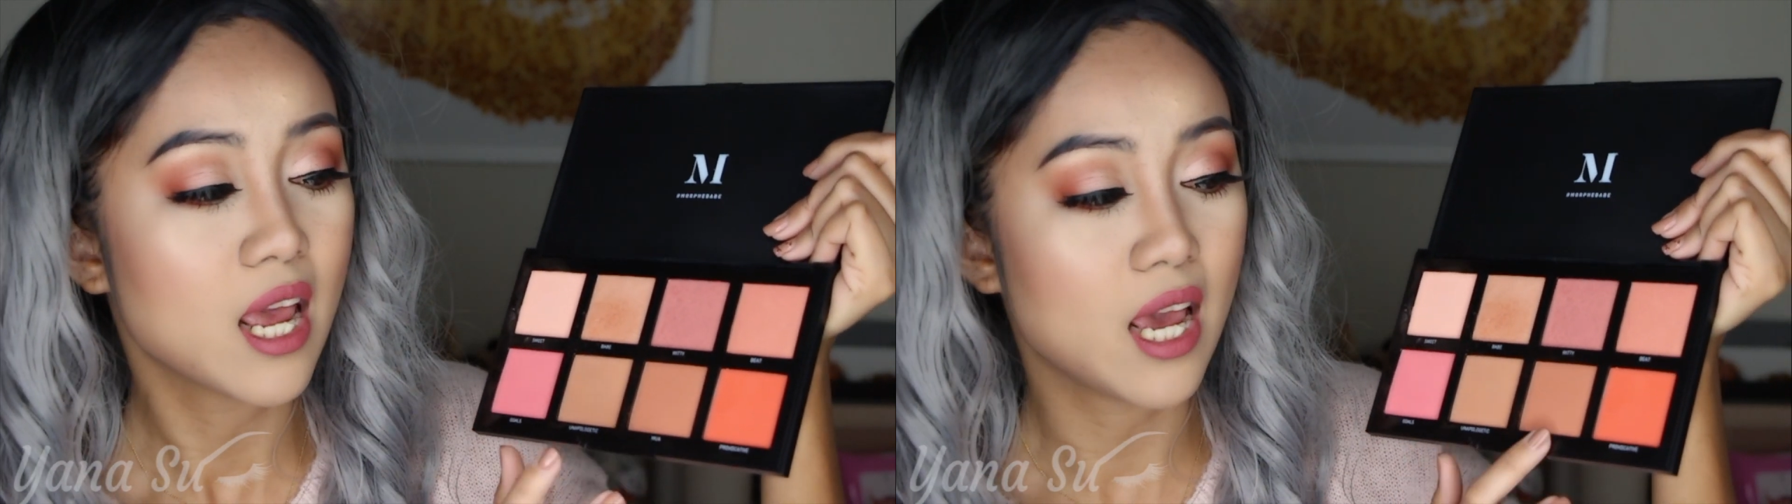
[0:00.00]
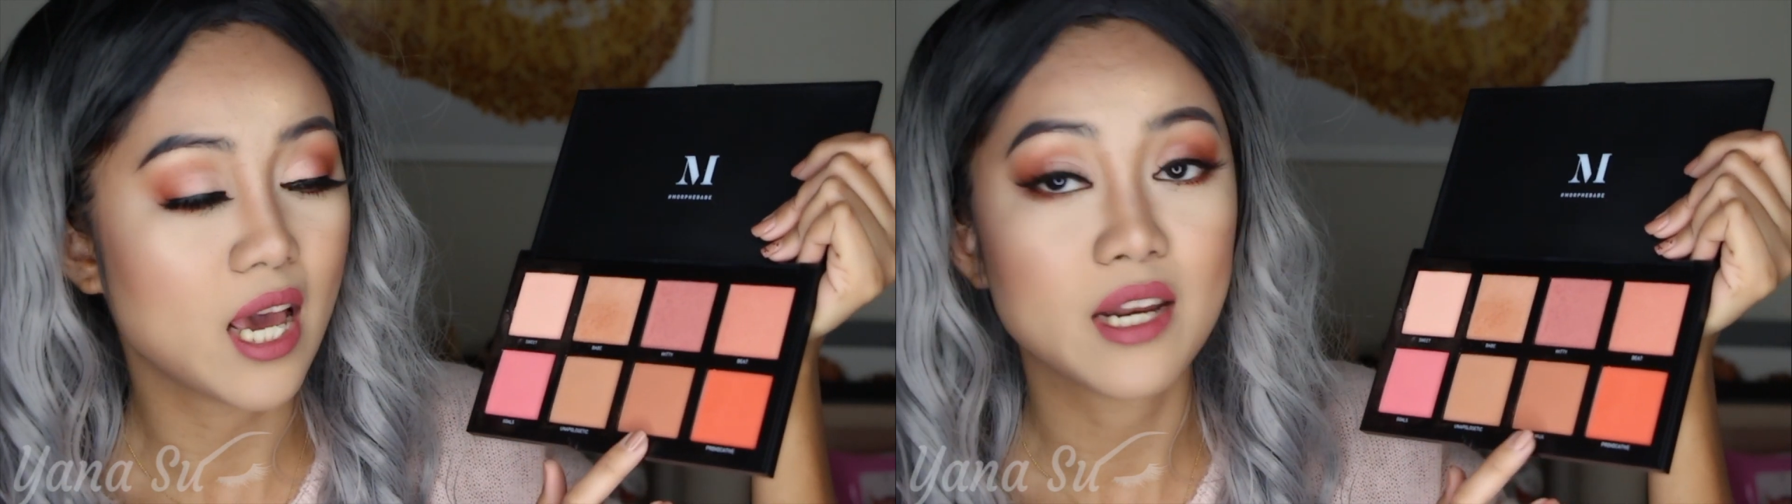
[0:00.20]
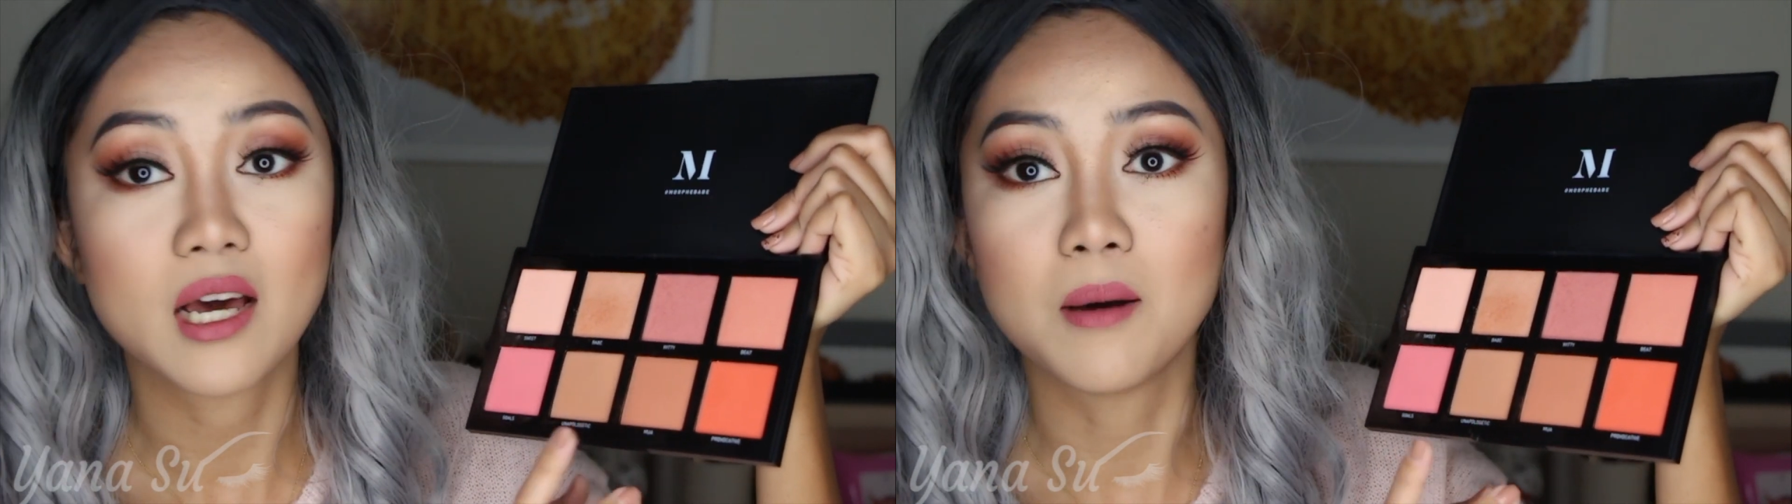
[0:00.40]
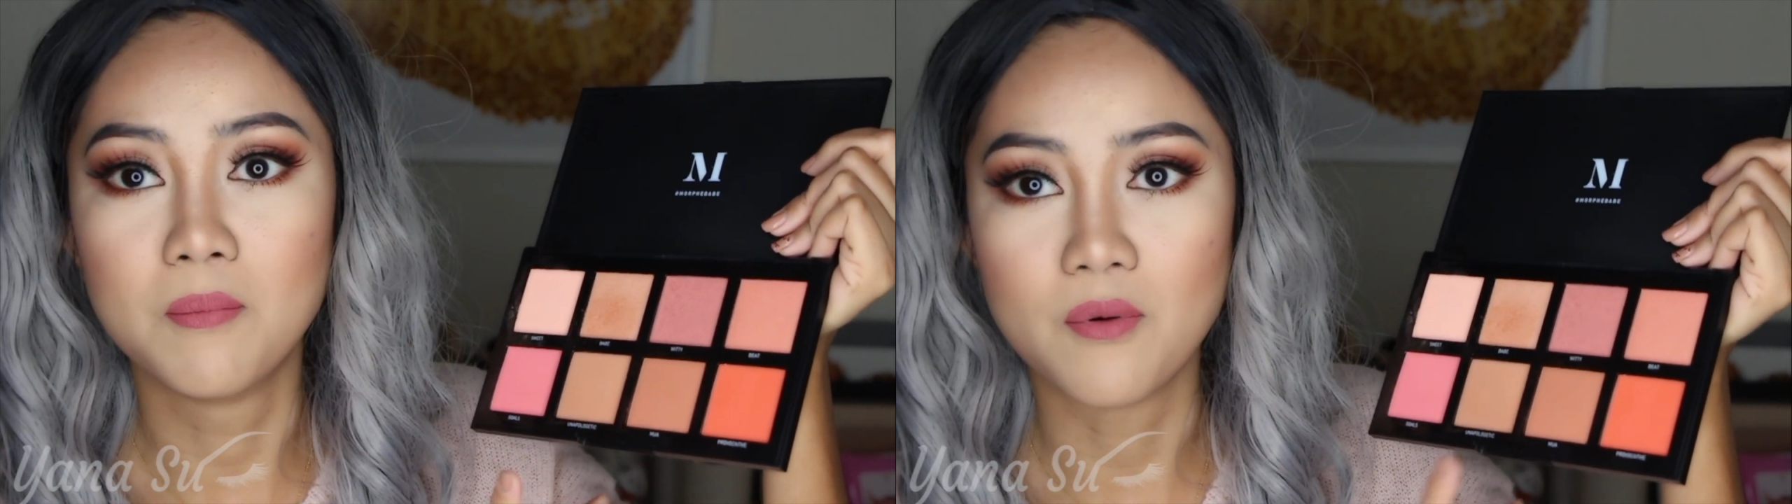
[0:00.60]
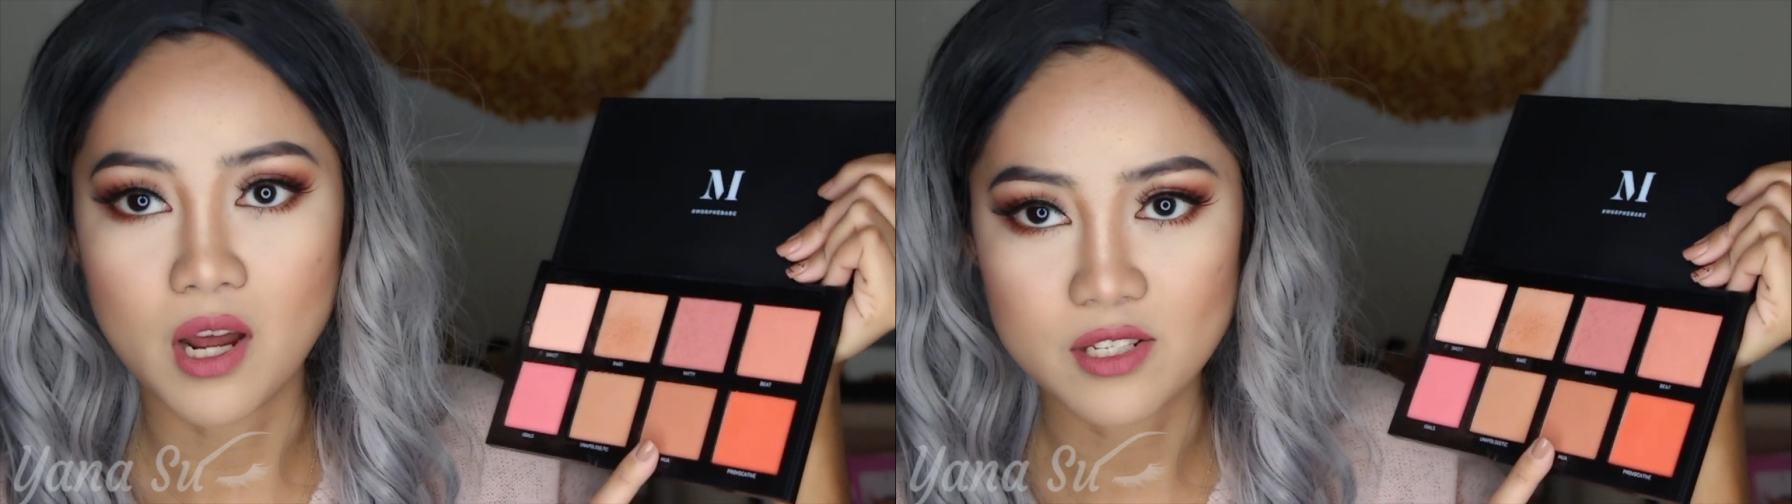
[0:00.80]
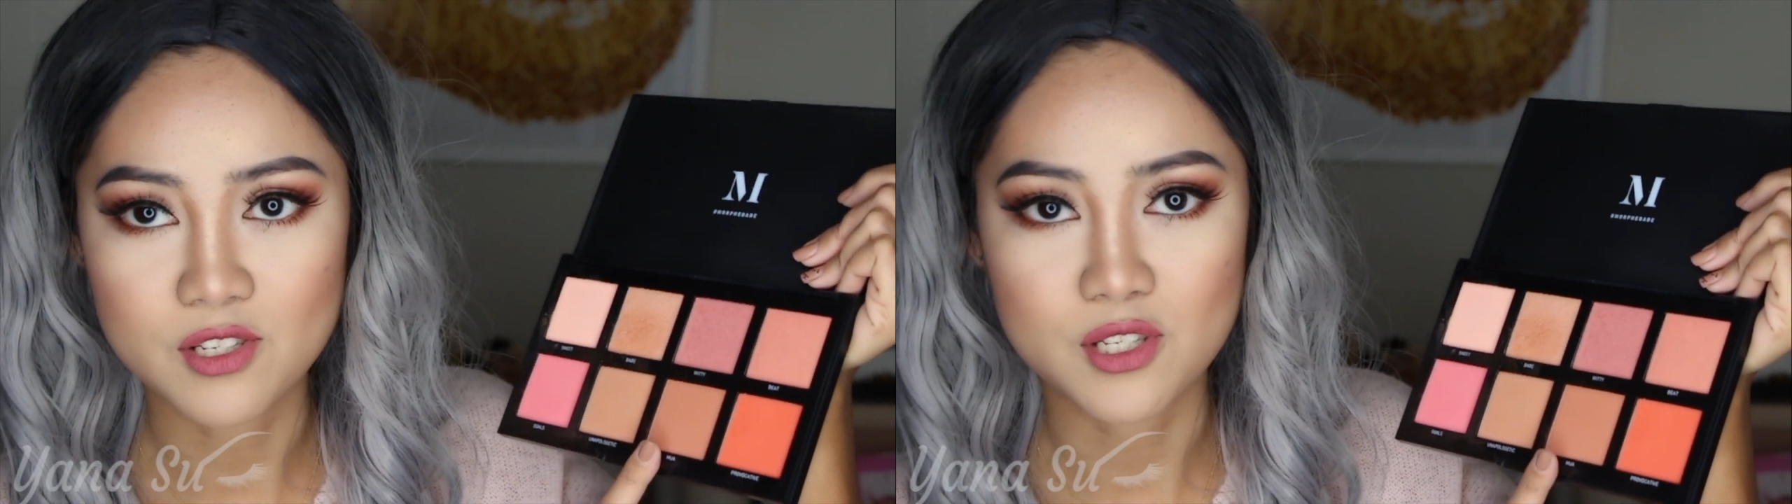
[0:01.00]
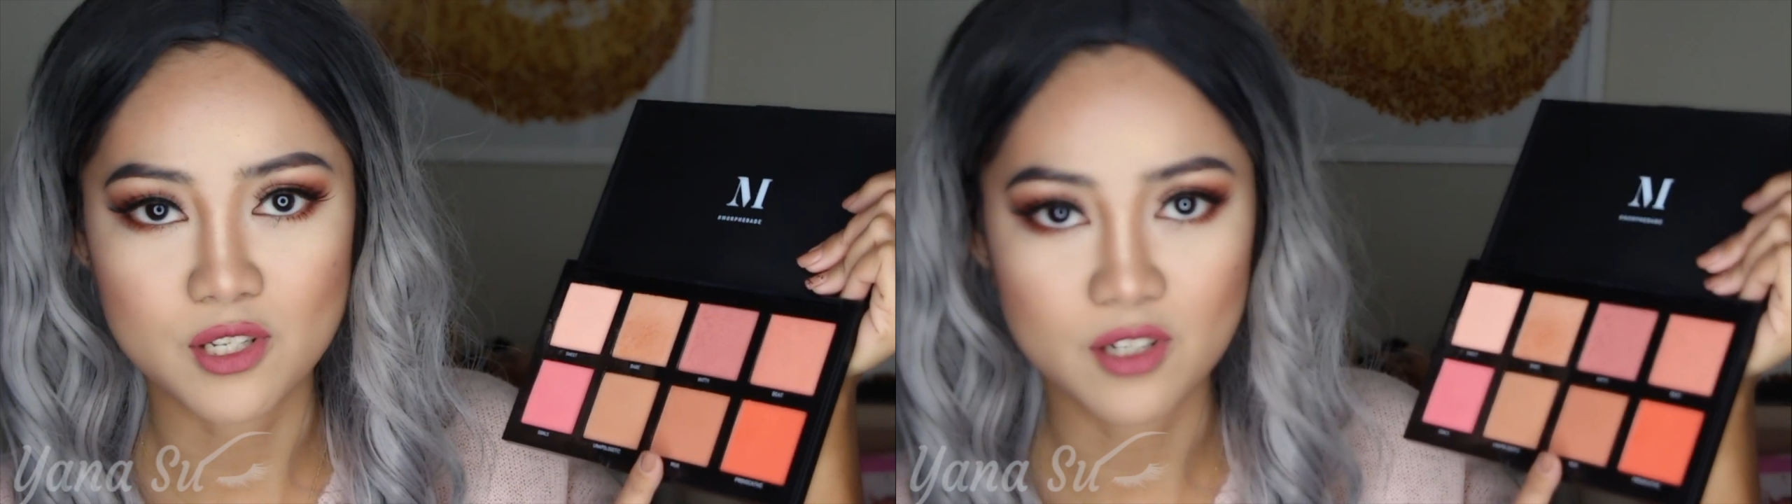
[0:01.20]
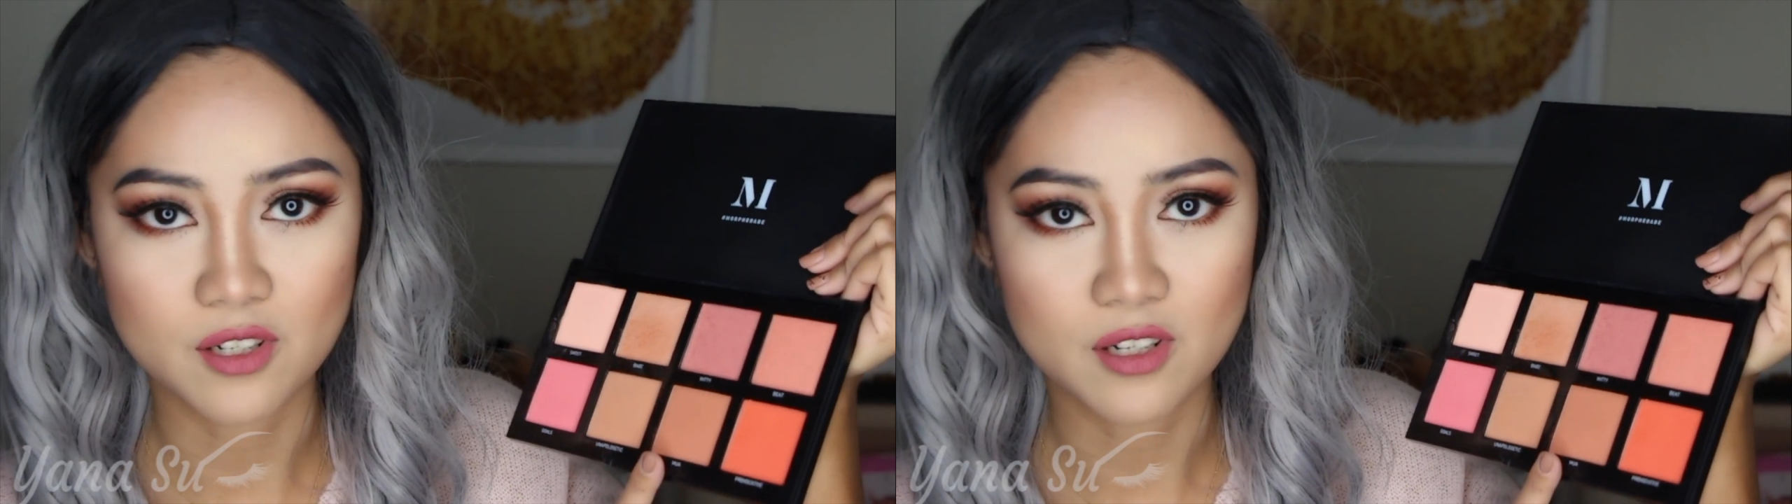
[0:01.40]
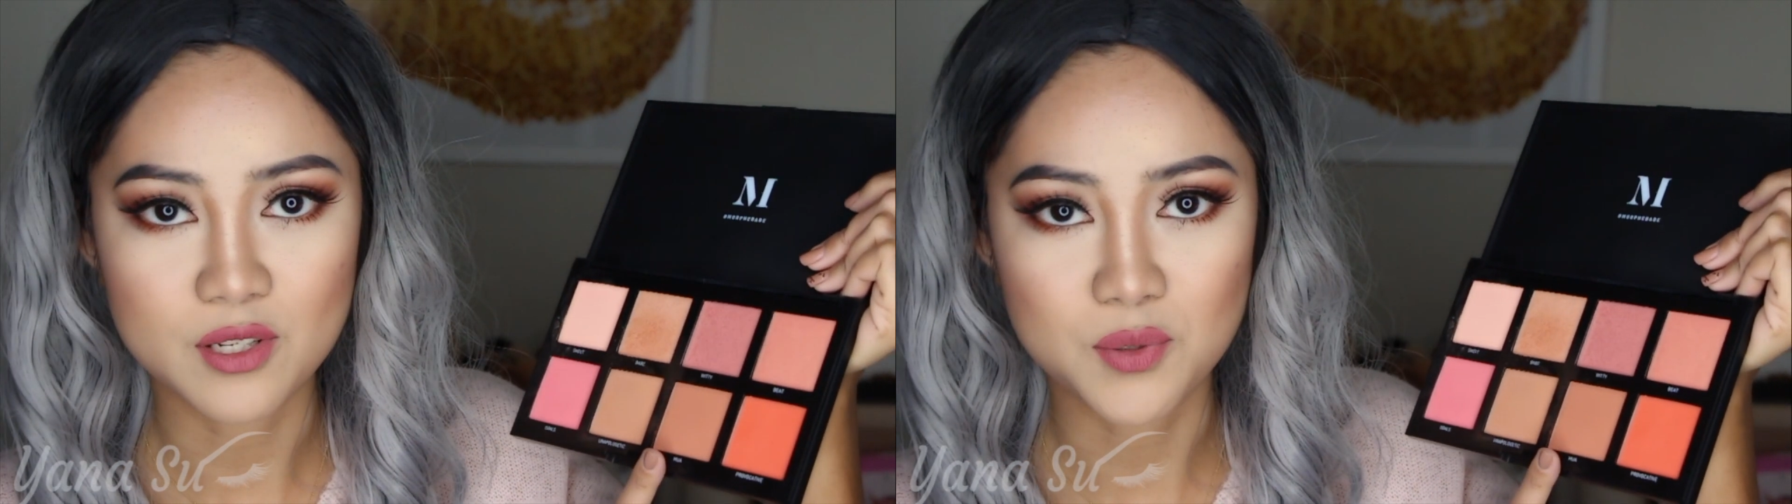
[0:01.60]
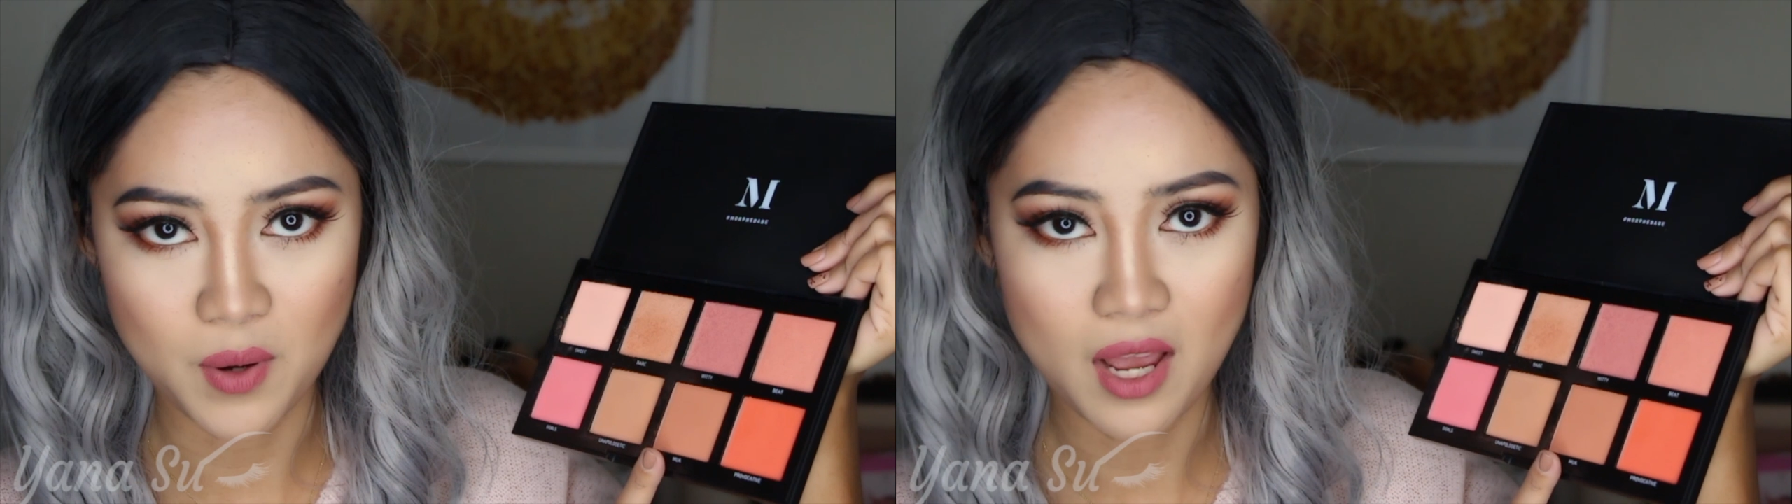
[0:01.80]
and a bronzer
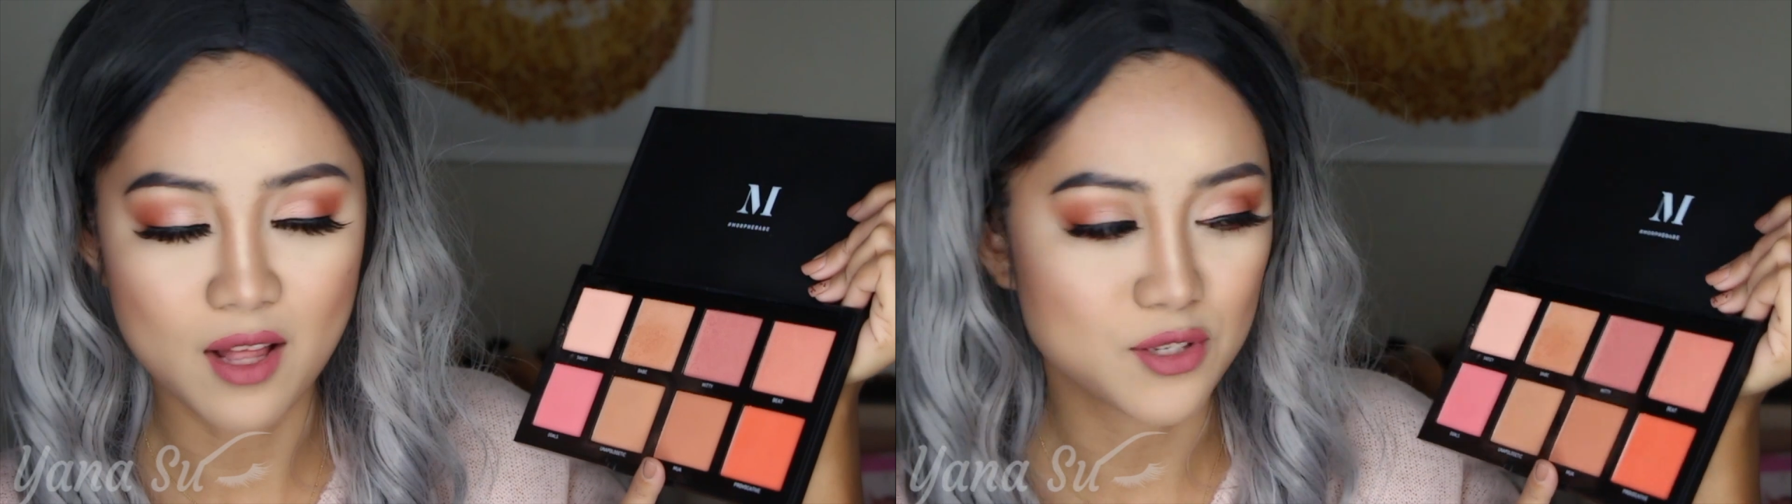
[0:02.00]
as well.